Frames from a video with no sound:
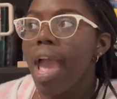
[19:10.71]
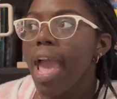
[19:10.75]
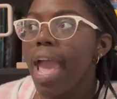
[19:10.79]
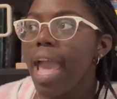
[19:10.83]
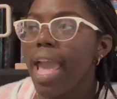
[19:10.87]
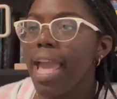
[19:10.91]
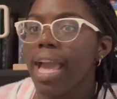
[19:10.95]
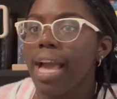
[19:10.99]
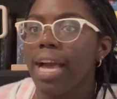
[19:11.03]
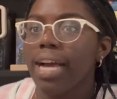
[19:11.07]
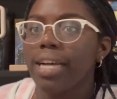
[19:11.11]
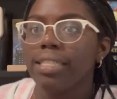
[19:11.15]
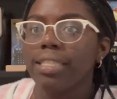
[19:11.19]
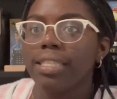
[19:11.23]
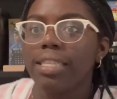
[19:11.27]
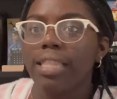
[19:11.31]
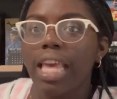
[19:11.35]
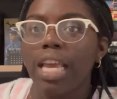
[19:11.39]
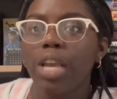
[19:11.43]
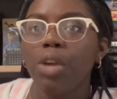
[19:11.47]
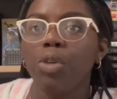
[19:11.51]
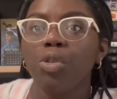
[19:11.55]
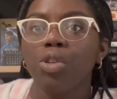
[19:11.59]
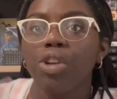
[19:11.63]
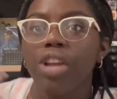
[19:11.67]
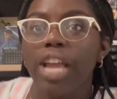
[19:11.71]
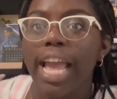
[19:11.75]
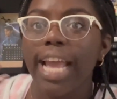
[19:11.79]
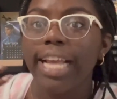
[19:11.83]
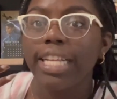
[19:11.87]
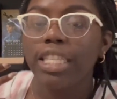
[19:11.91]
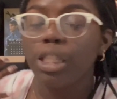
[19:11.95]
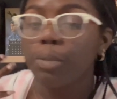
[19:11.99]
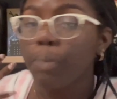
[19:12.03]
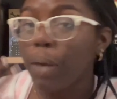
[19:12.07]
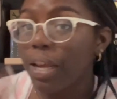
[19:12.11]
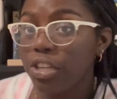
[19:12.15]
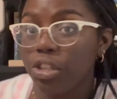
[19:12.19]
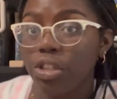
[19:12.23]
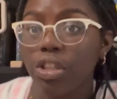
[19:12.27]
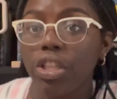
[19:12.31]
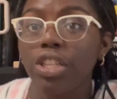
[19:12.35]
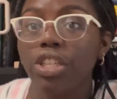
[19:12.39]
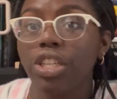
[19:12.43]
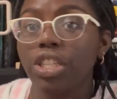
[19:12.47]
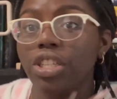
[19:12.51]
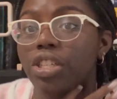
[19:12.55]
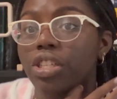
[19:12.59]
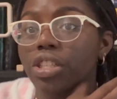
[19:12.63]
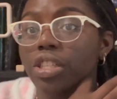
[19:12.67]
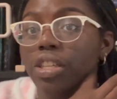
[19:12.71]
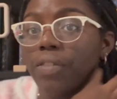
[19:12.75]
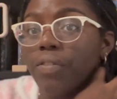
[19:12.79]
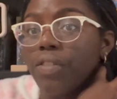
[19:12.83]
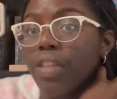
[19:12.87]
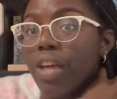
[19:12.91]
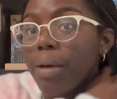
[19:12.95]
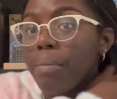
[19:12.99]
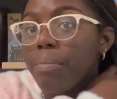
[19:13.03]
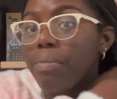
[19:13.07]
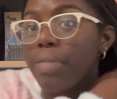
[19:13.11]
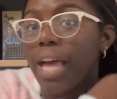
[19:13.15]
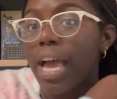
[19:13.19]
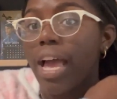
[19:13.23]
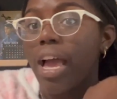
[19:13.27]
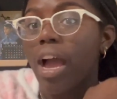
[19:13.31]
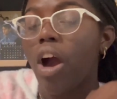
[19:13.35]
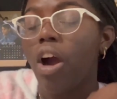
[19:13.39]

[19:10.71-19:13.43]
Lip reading: and they create special editions of them that